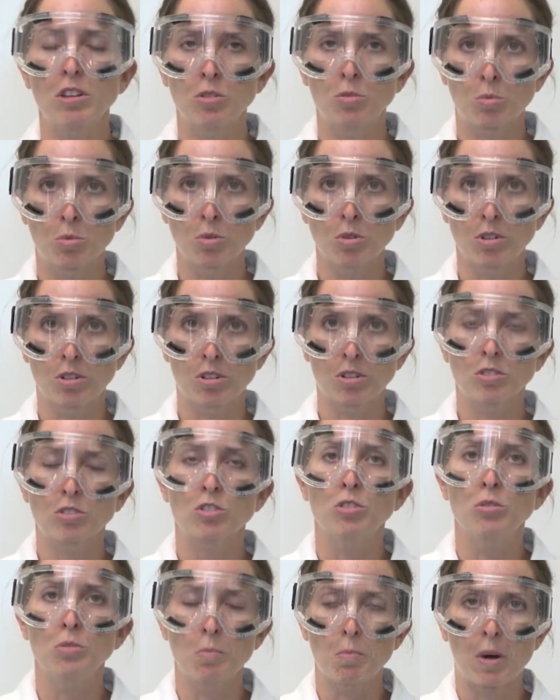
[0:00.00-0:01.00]
and ruler
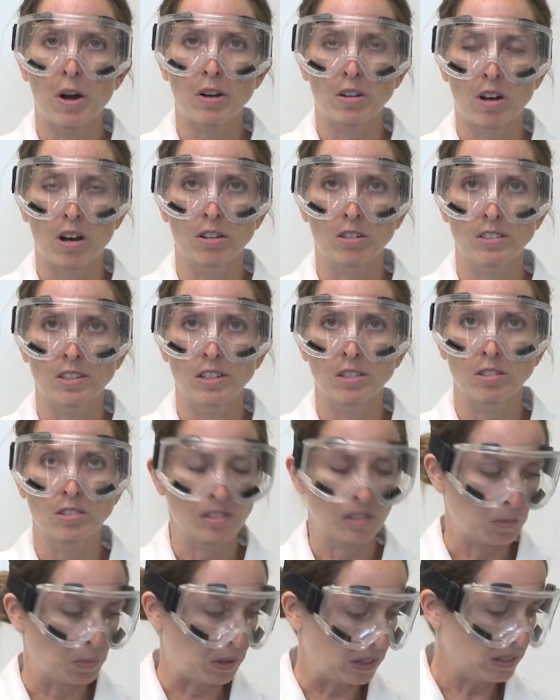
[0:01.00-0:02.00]
to mark our
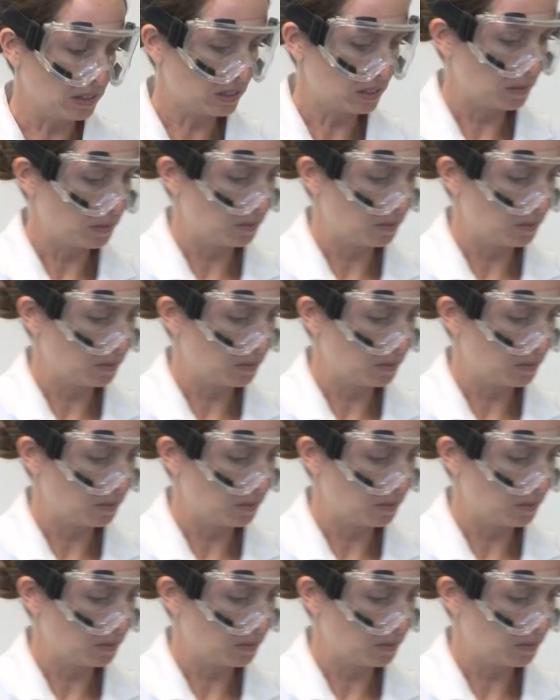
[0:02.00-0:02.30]
TLC plate,